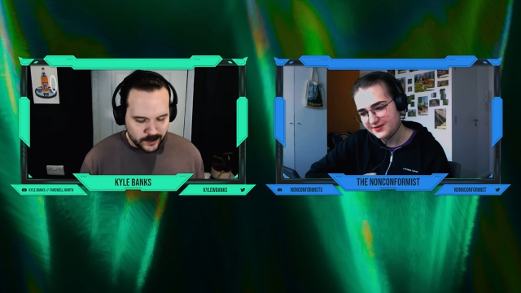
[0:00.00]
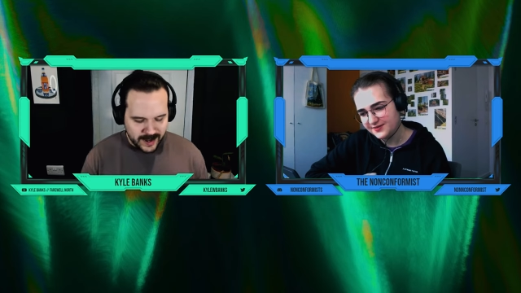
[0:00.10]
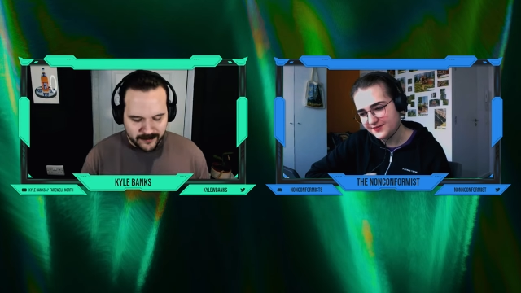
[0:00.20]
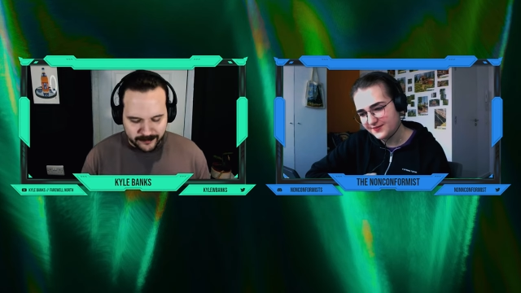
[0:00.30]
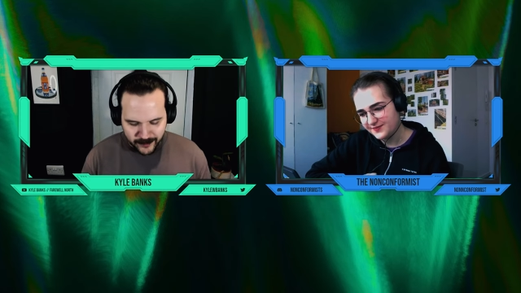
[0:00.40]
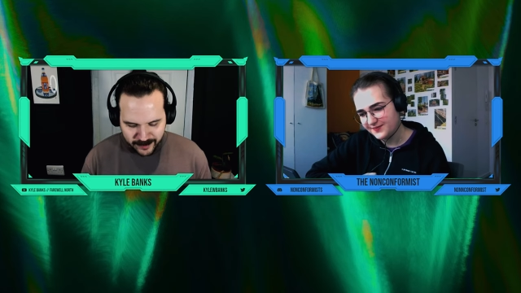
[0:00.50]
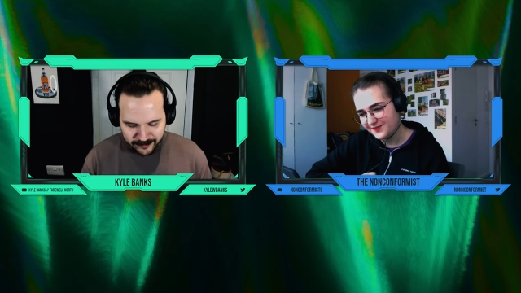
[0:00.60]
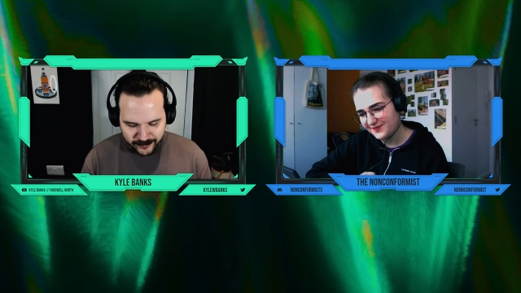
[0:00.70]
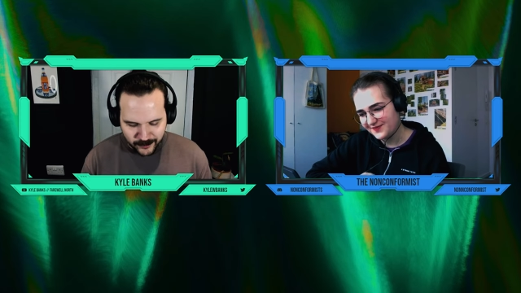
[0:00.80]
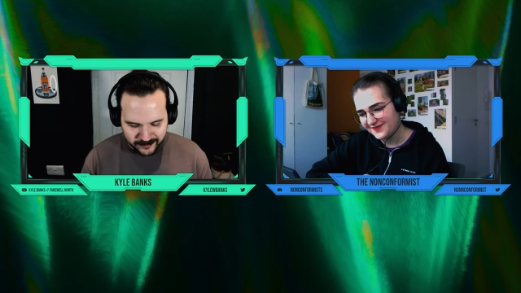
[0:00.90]
Speaker 1: what I have
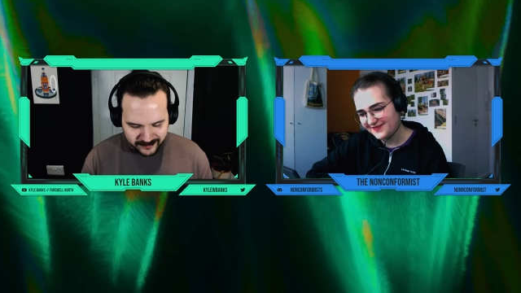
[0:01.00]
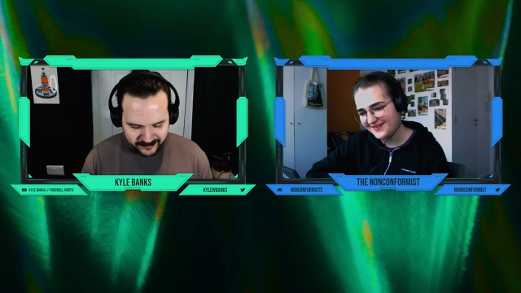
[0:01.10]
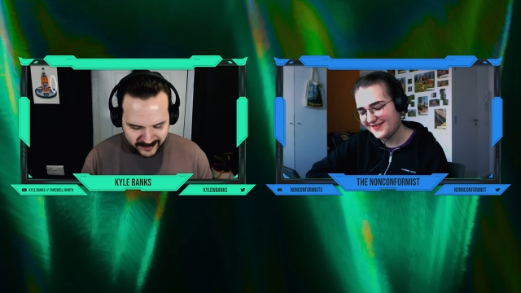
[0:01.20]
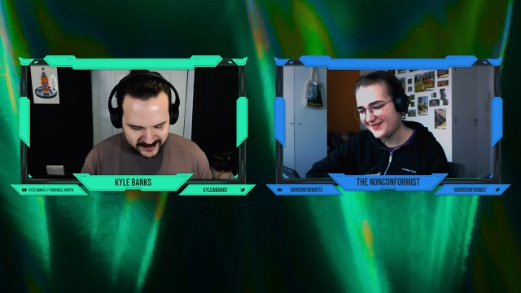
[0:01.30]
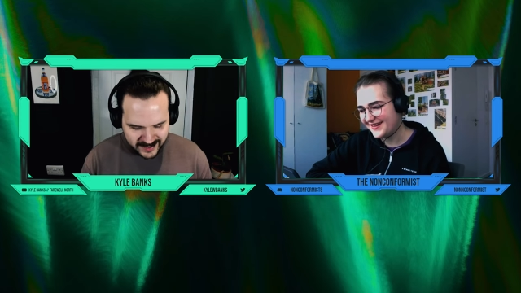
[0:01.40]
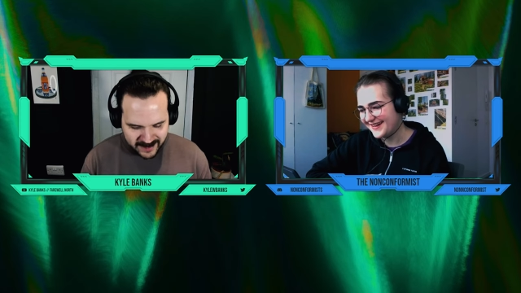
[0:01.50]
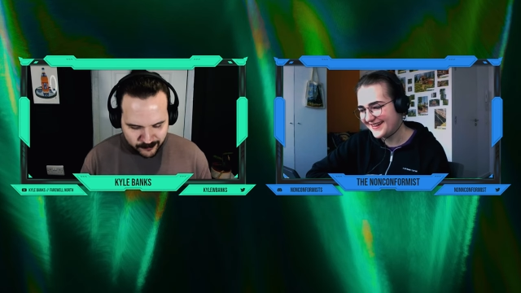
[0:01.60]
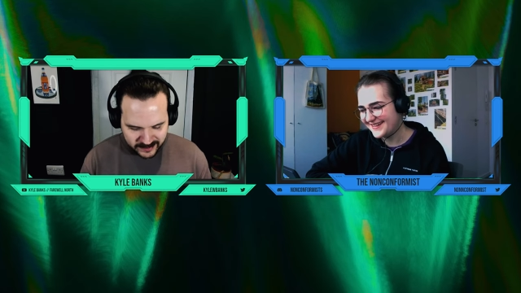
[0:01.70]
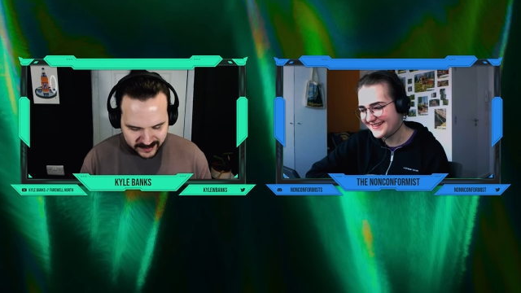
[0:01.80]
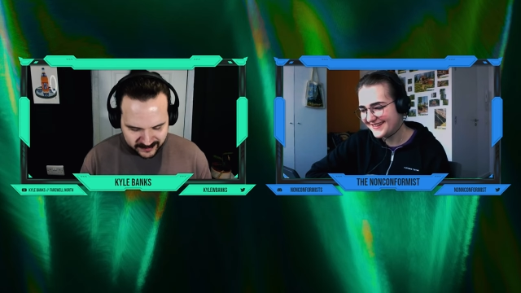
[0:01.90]
on my phone. Like I said, I
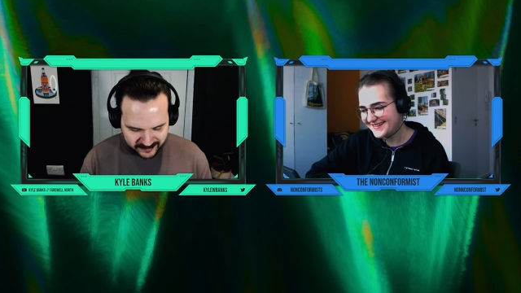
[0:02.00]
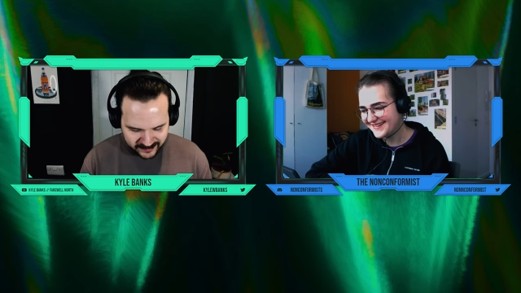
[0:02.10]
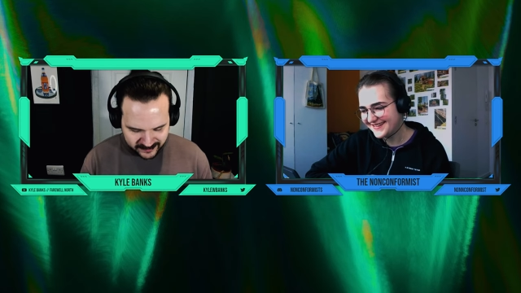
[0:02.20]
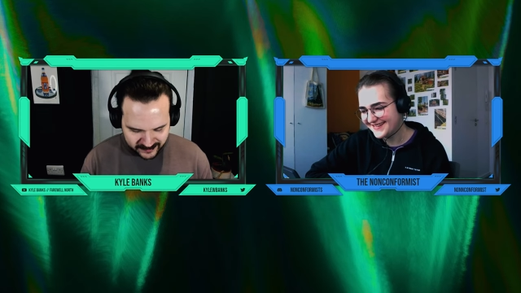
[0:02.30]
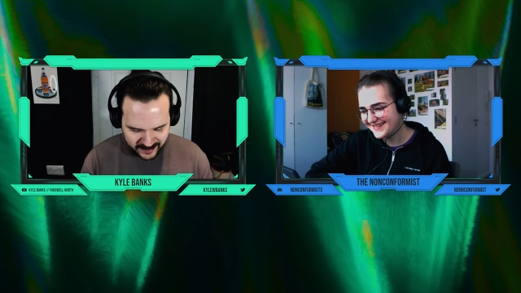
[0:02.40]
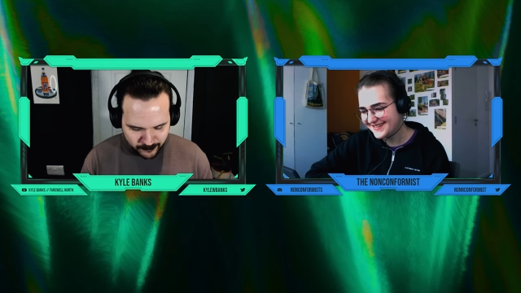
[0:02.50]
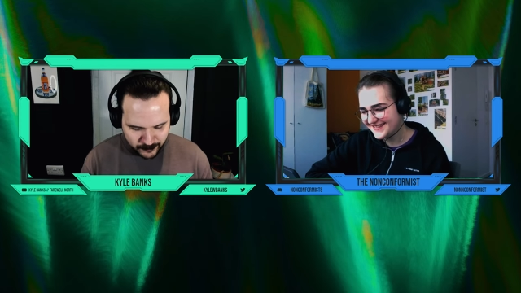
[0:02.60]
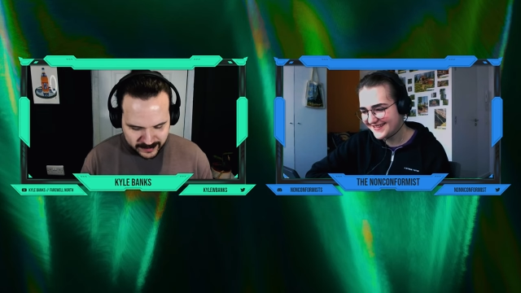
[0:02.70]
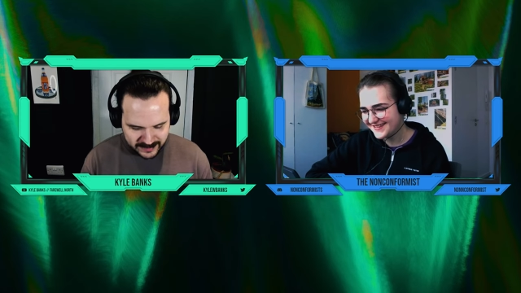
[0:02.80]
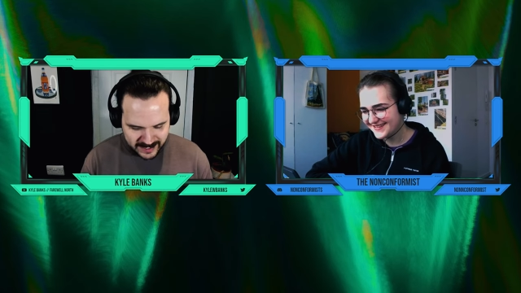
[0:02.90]
haven't played I
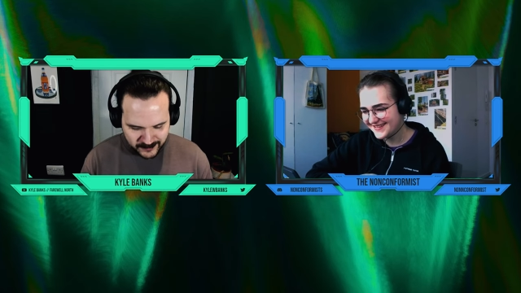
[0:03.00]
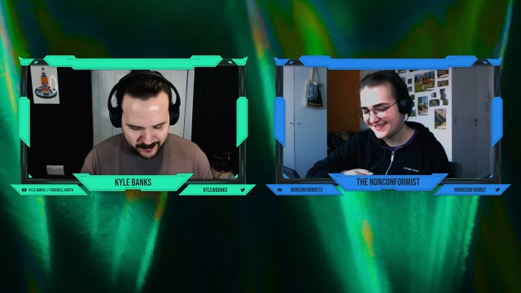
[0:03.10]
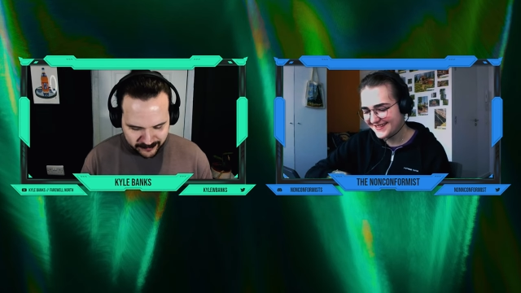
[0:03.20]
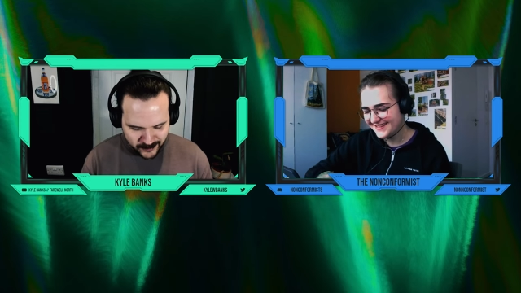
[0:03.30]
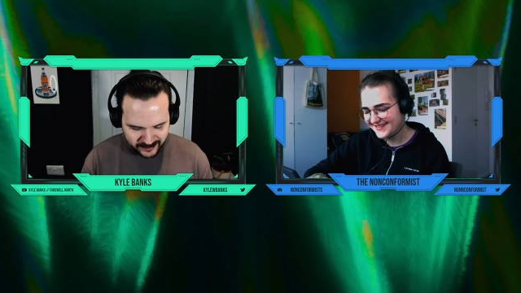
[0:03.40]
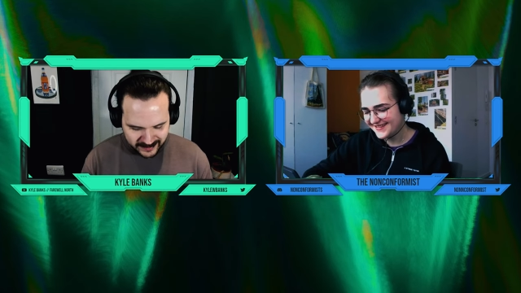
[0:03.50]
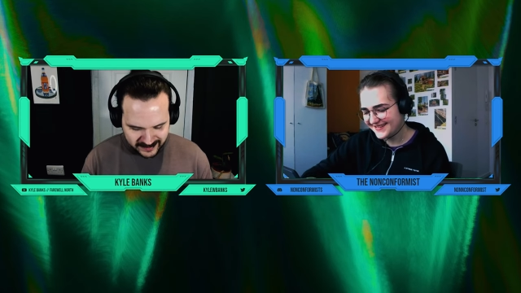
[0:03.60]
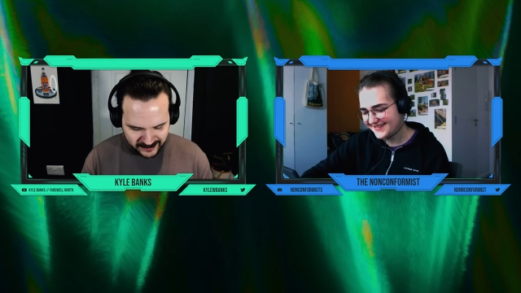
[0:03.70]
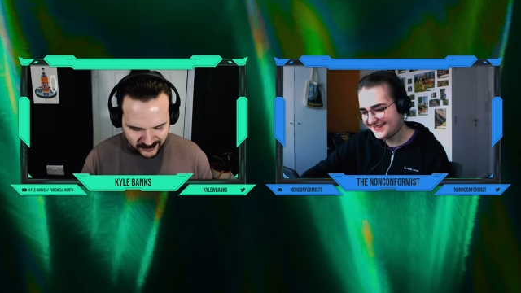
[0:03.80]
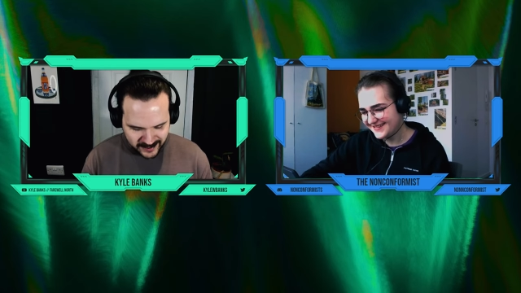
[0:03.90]
haven't played games on my phone in
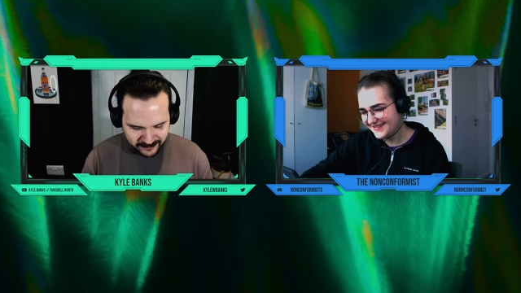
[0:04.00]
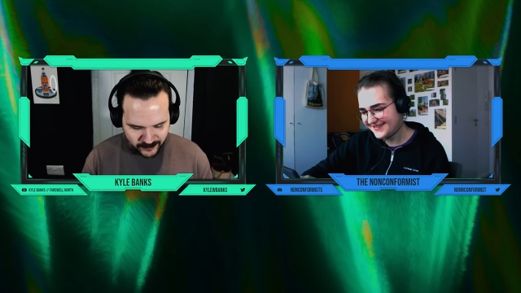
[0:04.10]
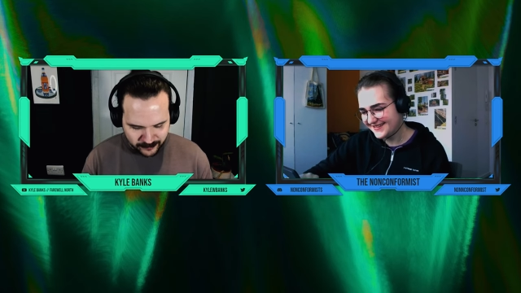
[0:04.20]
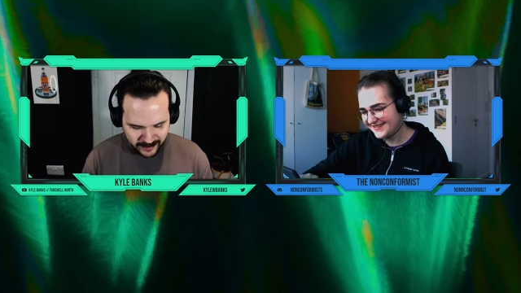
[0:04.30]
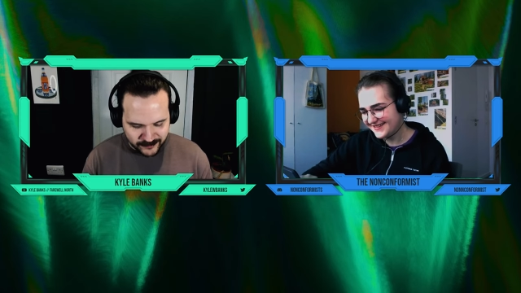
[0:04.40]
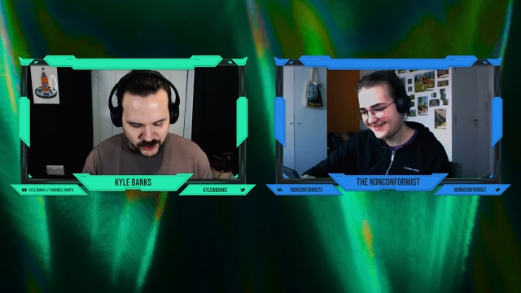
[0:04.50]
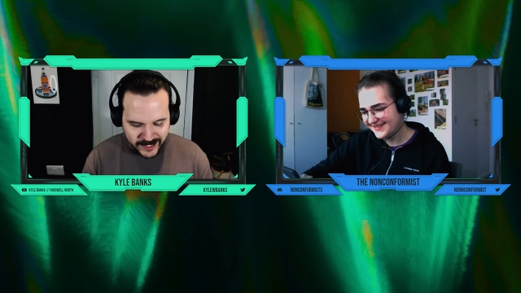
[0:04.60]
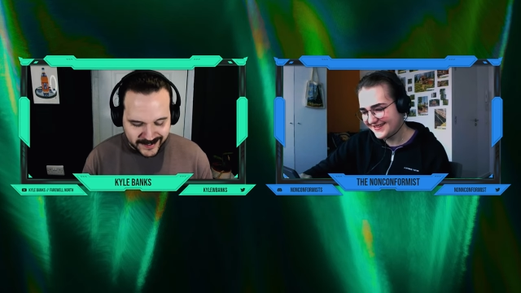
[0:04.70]
like years. I don't even know if I have